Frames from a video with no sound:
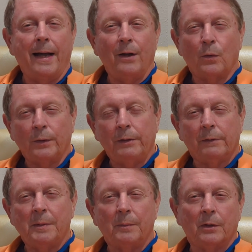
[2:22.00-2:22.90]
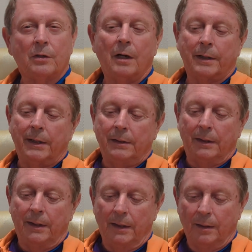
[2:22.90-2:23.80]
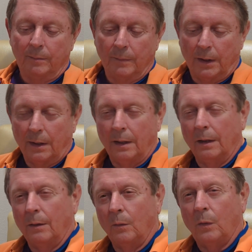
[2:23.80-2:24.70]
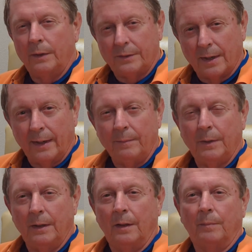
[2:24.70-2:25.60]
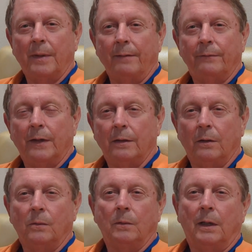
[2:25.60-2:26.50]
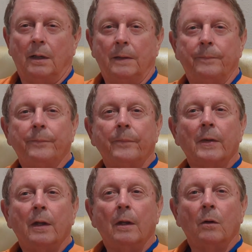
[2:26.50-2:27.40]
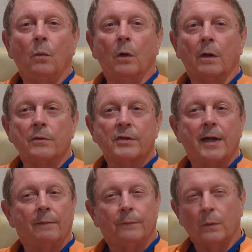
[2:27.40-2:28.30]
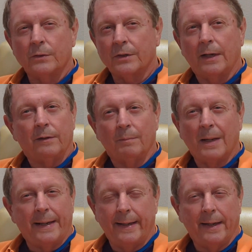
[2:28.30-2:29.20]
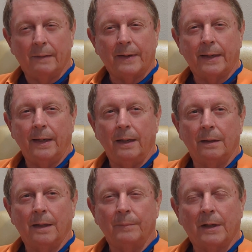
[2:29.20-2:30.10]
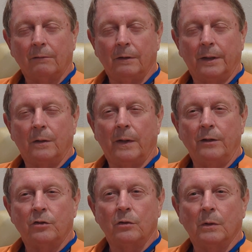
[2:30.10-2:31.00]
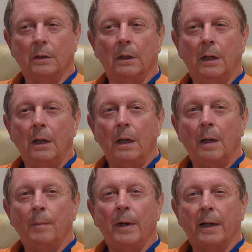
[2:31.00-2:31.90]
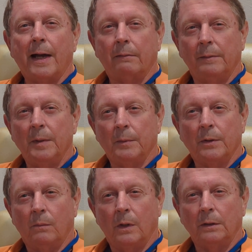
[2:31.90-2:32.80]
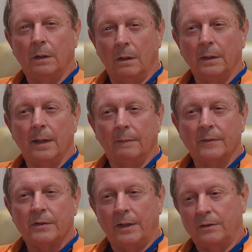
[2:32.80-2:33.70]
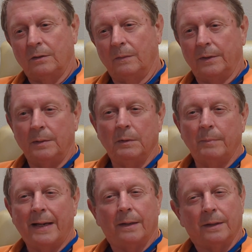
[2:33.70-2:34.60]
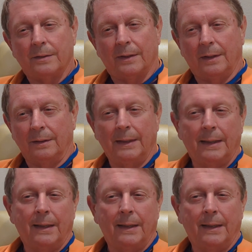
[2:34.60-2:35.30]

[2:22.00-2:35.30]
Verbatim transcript: I only remember talking to him uh, one time. Uh, my fellow uh, worker Scott Forsyth might have. I can't, I'm not really quite sure. But I remember the one long conversation with him about it, and